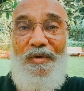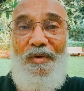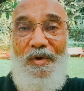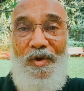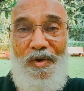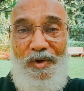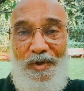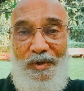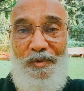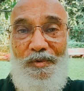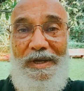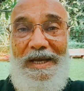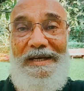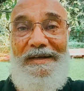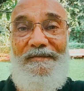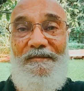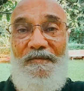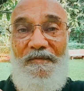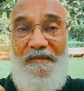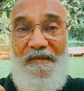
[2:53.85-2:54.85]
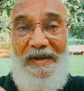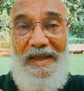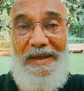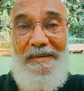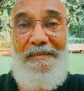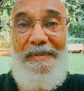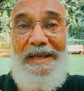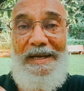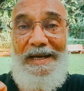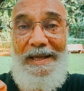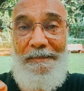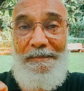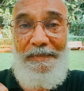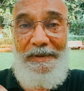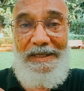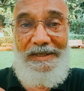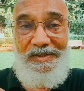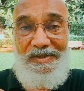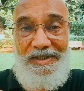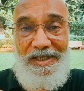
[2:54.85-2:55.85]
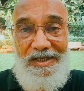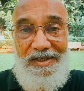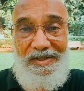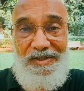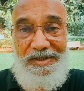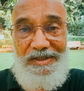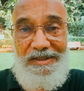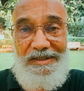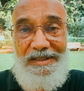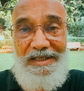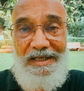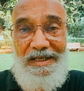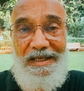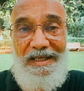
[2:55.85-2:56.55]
or to get fame and appreciation,